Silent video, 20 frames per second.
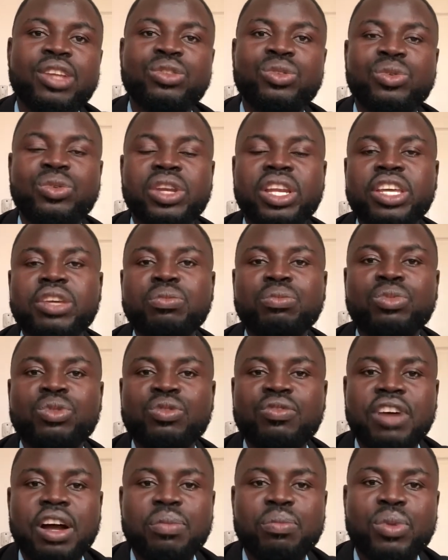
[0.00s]
to really
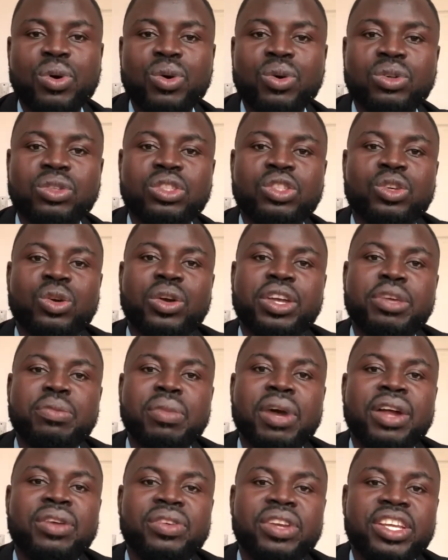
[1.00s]
improve upon your
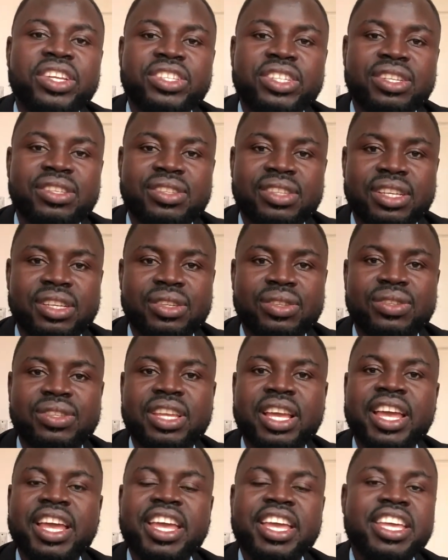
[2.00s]
human relation skills,
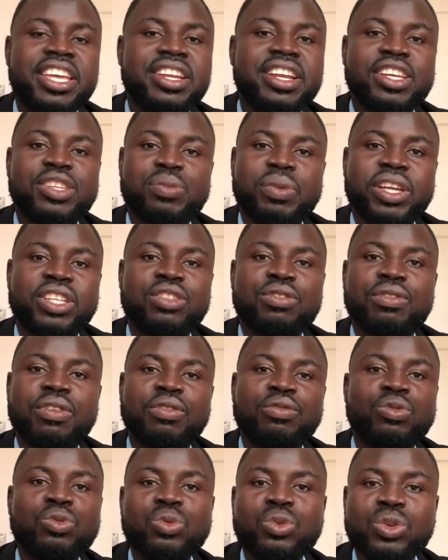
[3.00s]
irrespective
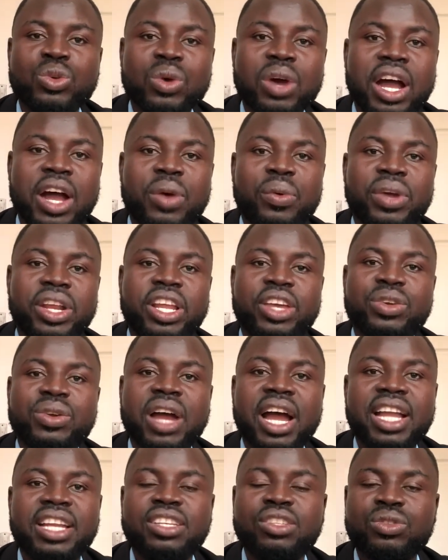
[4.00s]
of who you are, whether you
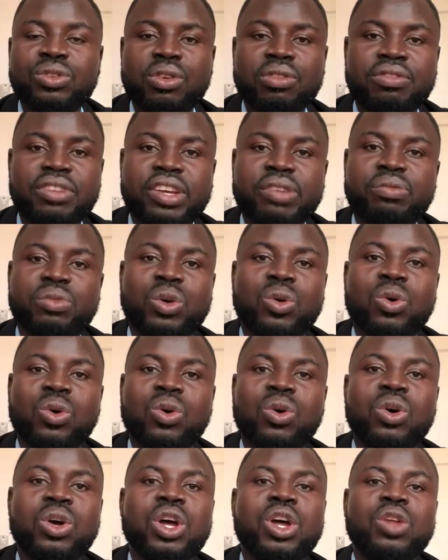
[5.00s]
are an introvert
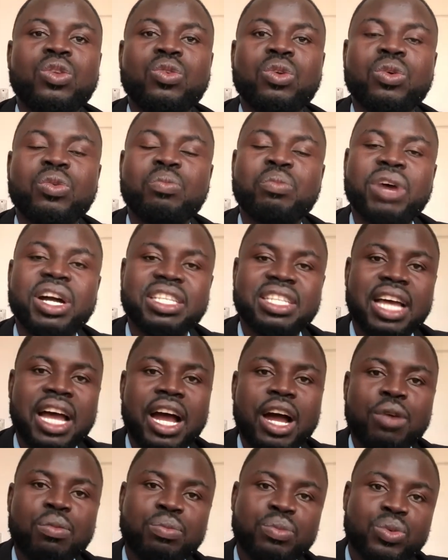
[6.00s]
or no matter
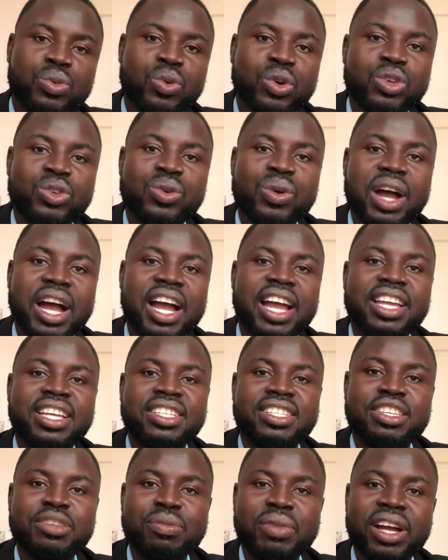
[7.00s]
how poor you are
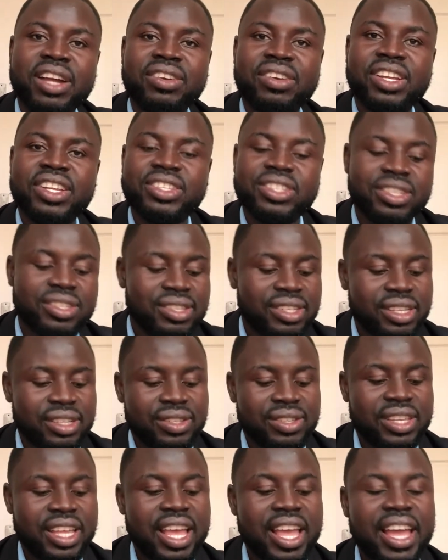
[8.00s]
in human relation
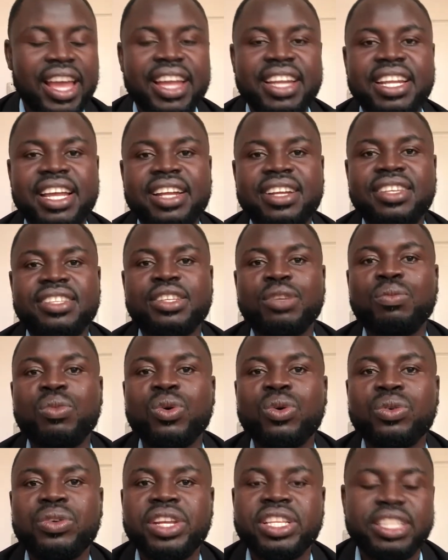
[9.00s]
skills. And that is the
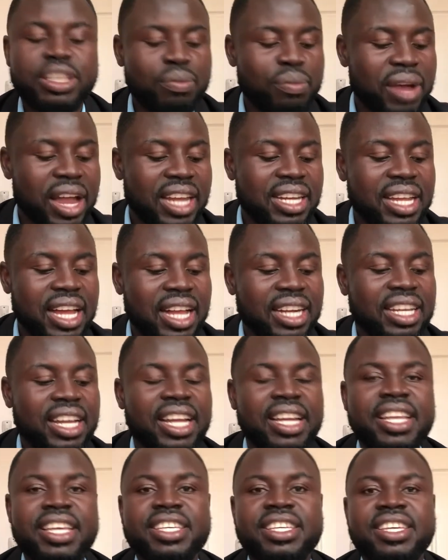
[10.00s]
book written by Dale
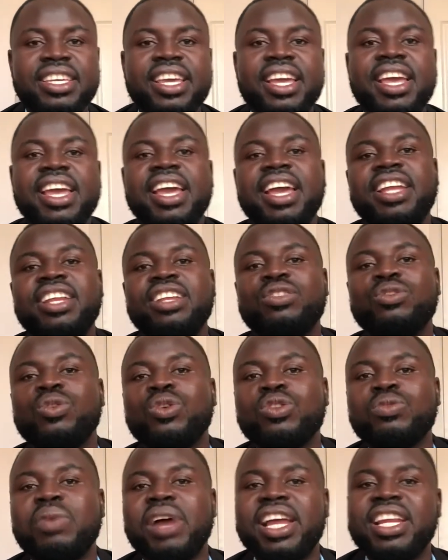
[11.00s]
Carnegie, and it
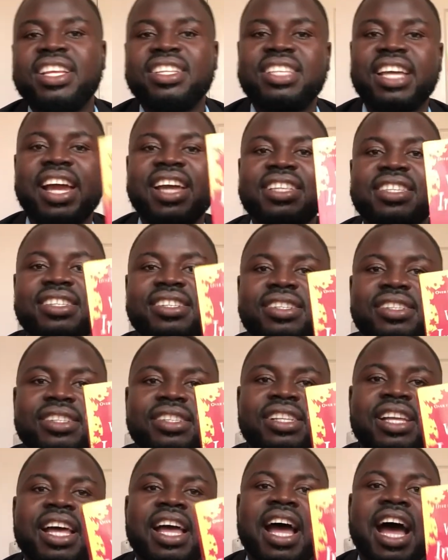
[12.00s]
goes by the
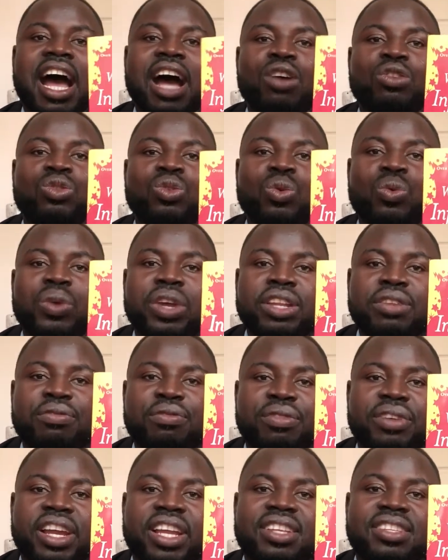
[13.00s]
title How to Win
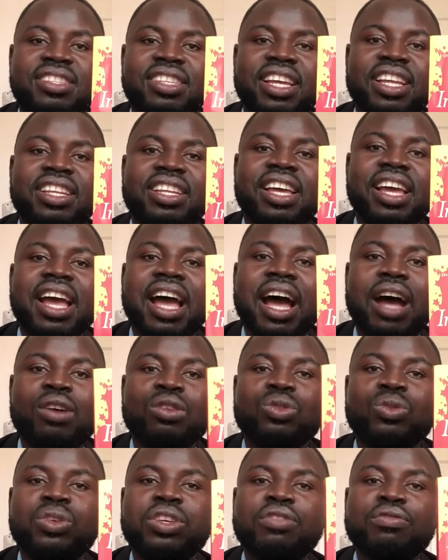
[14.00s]
Friends and How
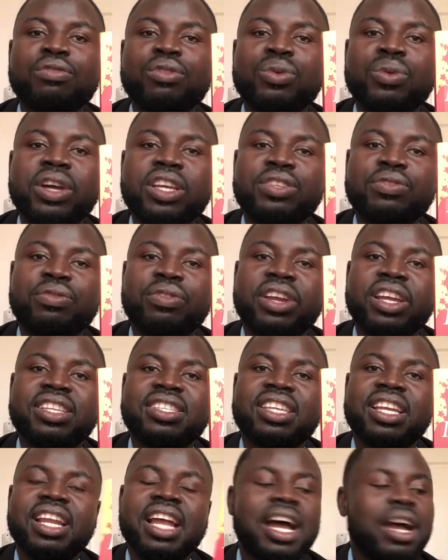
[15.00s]
to Influence
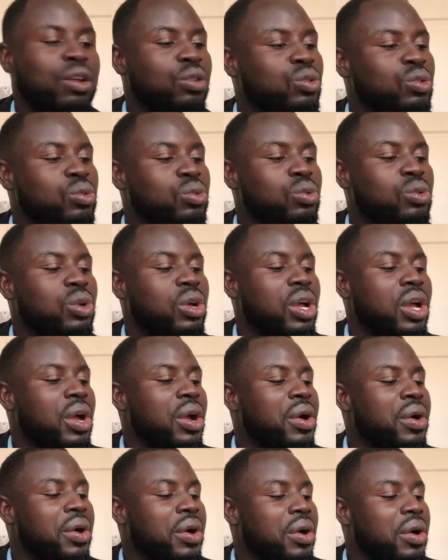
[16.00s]
Friends and How to
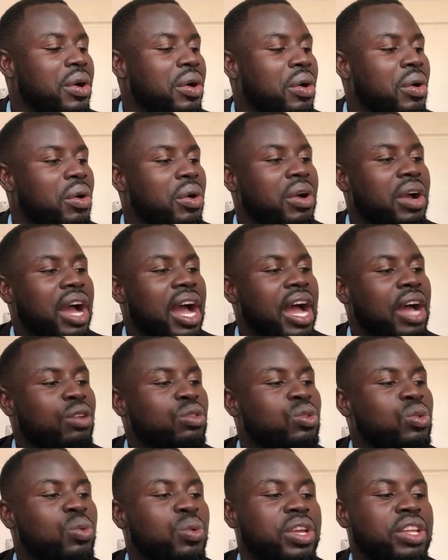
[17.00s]

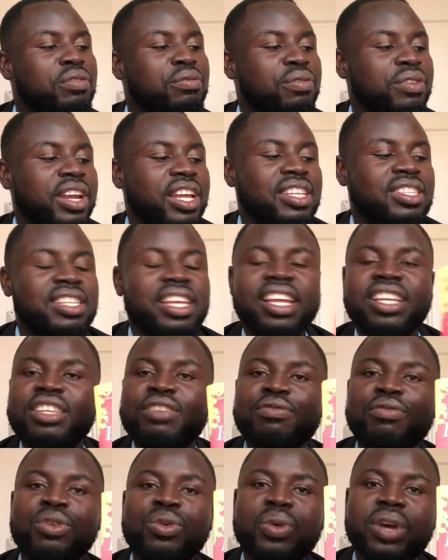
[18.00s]
Win Friends and
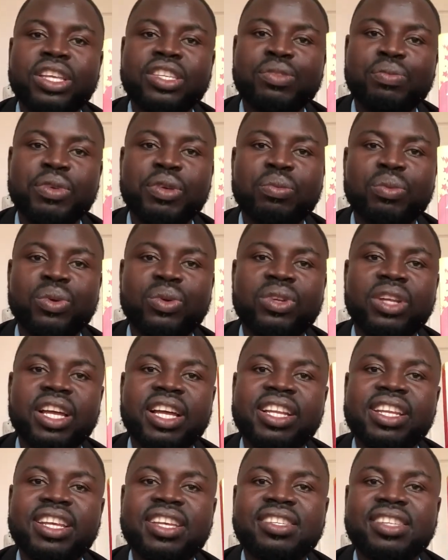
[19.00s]
Influence People.
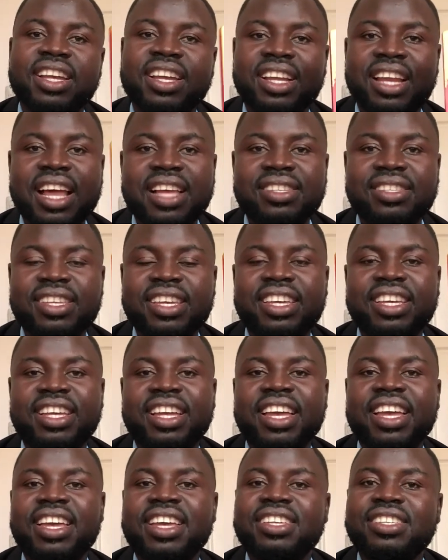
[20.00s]
This is a classic.
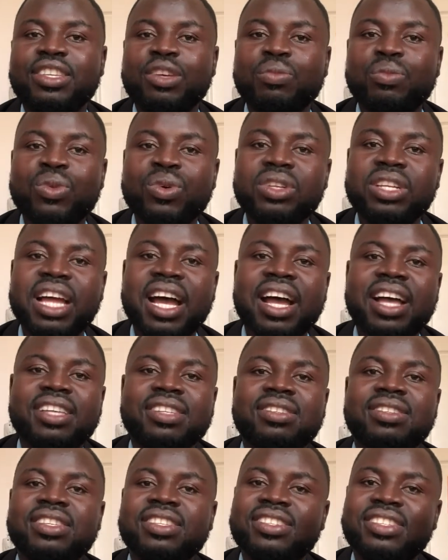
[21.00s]
It's a book that
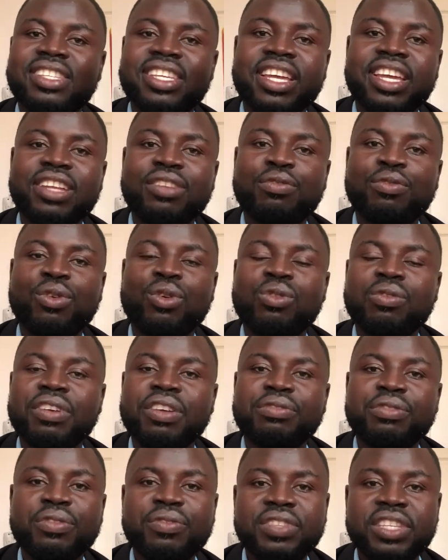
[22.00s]
has stayed for over
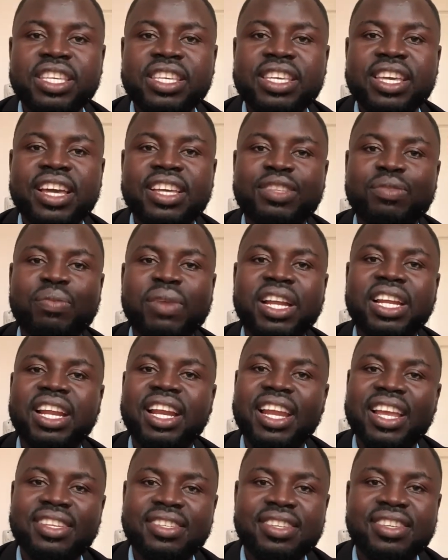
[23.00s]
50 years, but the
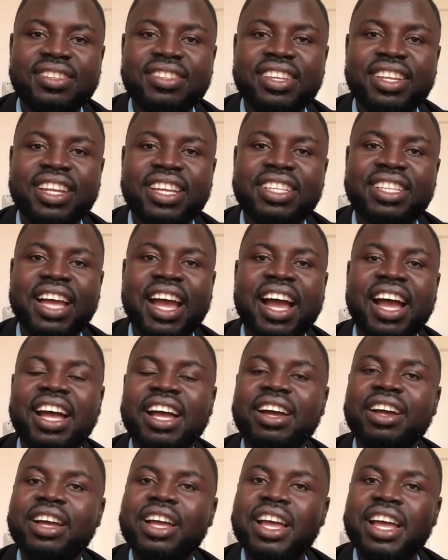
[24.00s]
lessons in it
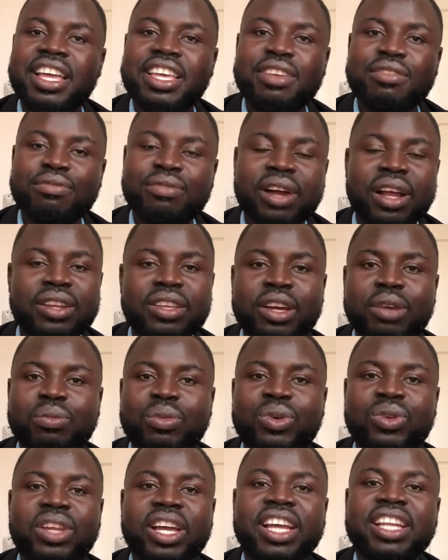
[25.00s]
are
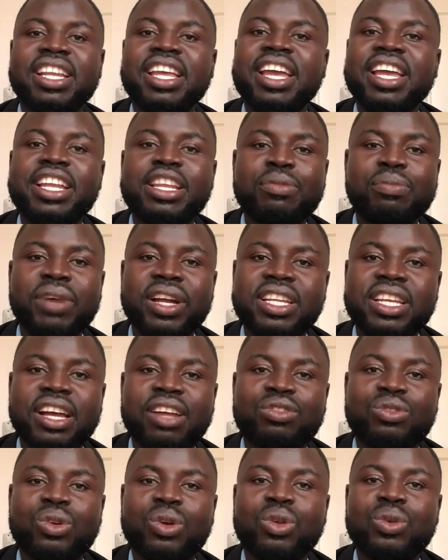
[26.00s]
invaluable, and anybody
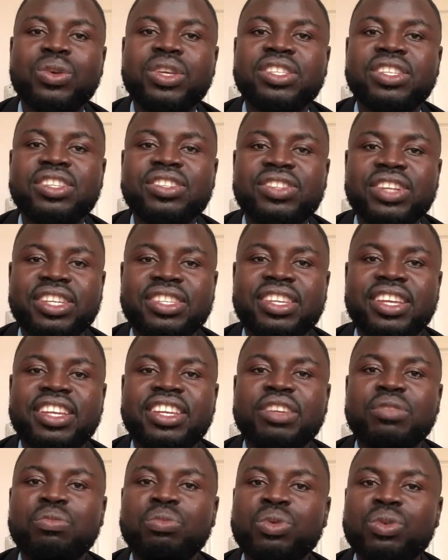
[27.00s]
at all who is interested in
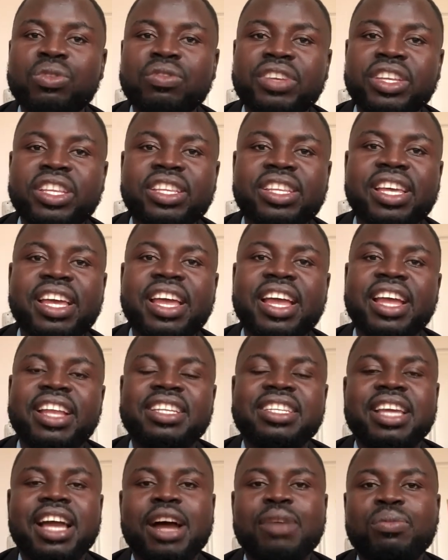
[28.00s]
improving
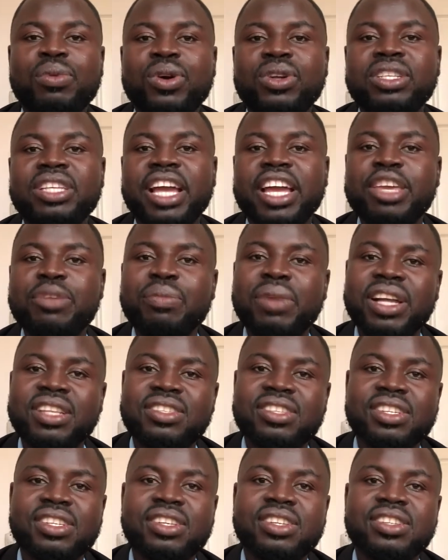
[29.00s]
upon their human
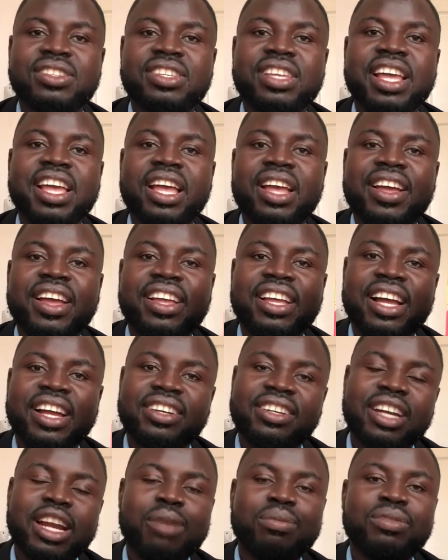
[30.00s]
skills can
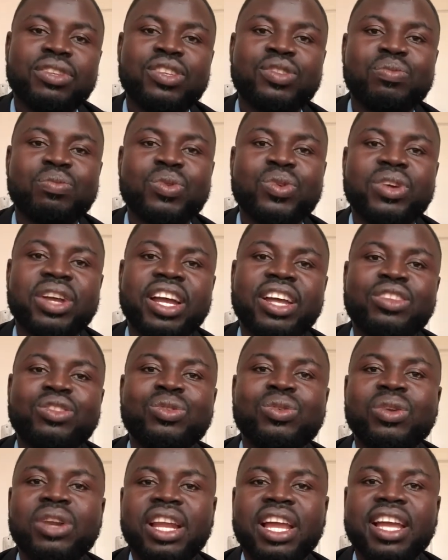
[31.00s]
grab this book and
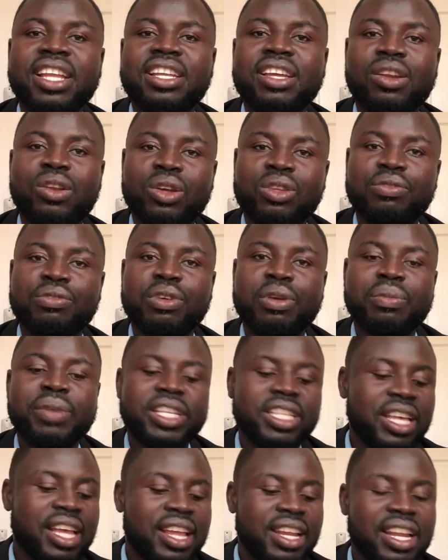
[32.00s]
you'll learn a lot from it.
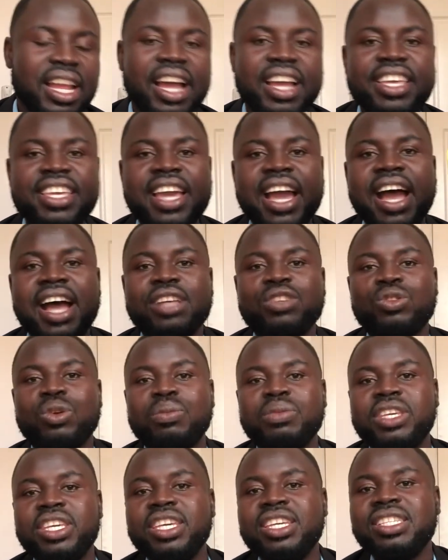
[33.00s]
Now, here are
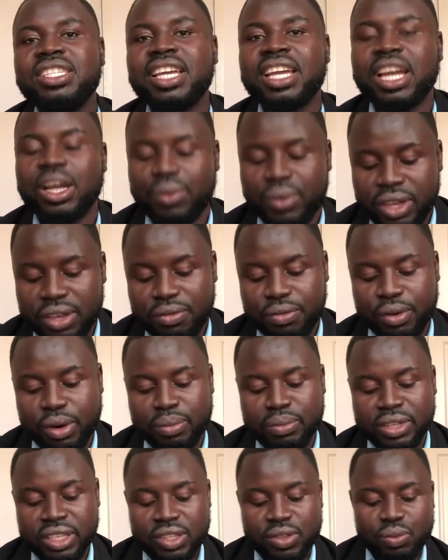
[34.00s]
some key takeaways
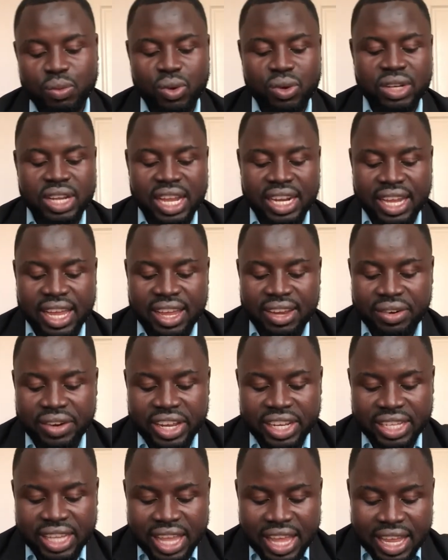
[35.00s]
from this book that I
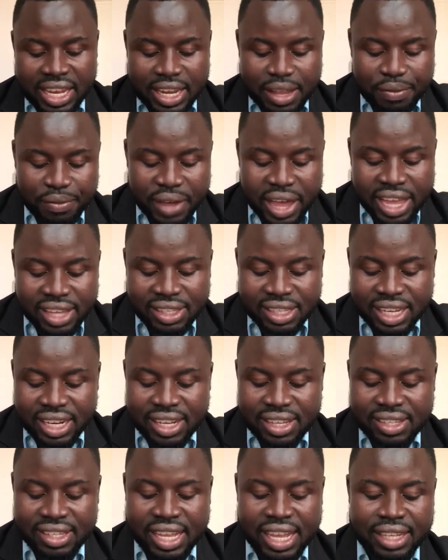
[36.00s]
read. The first thing
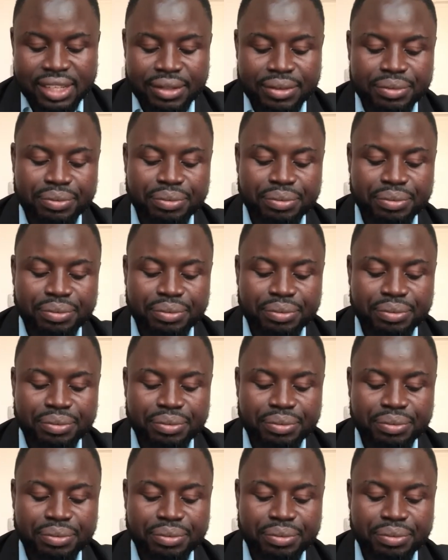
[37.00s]
is that